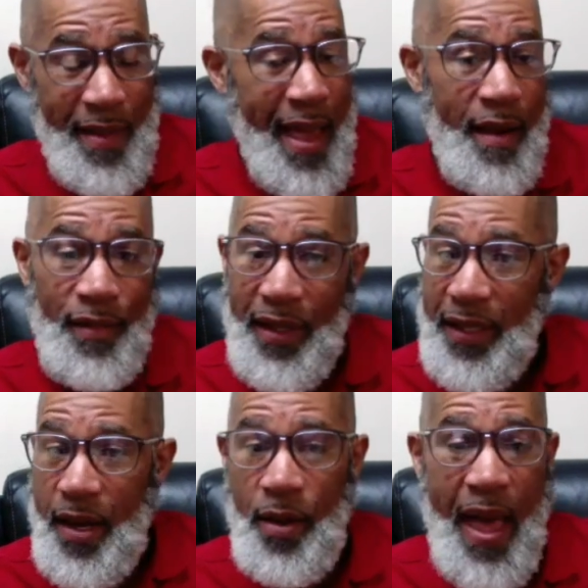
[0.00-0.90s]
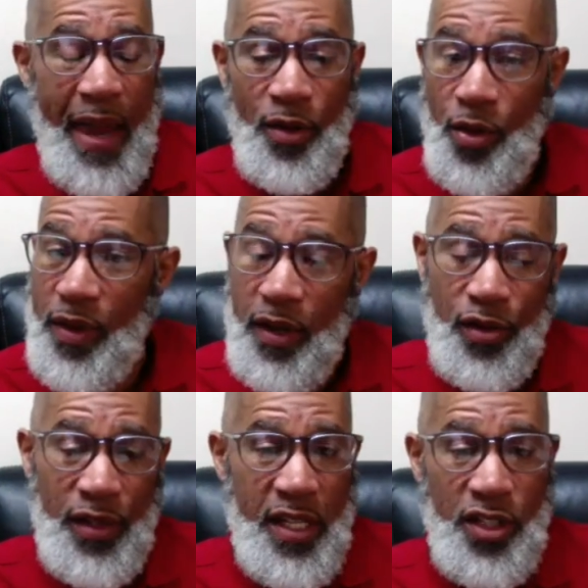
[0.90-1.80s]
I really don't. I don't know their
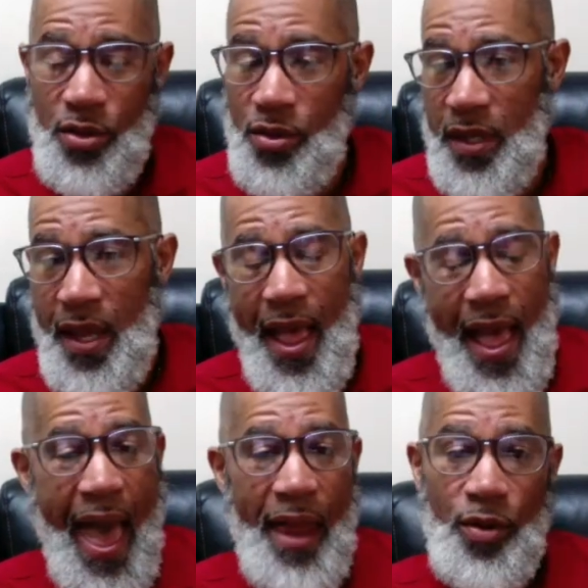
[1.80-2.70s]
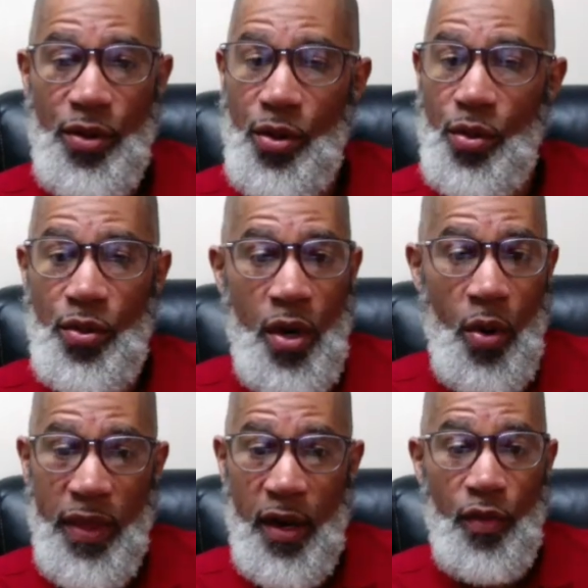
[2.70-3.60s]
credentials. I don't
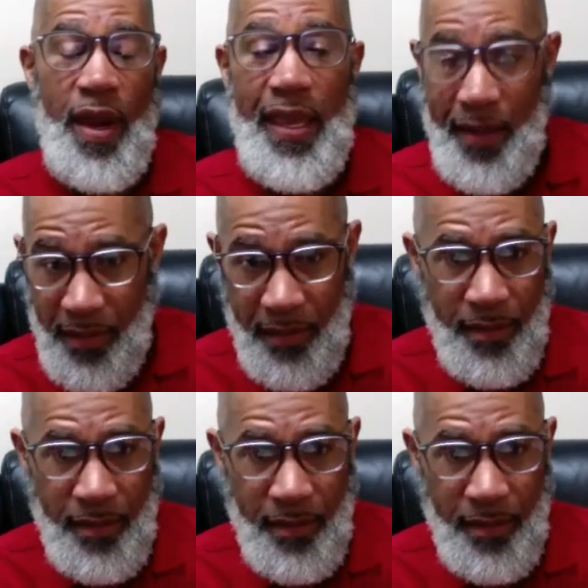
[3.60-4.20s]
know their rate,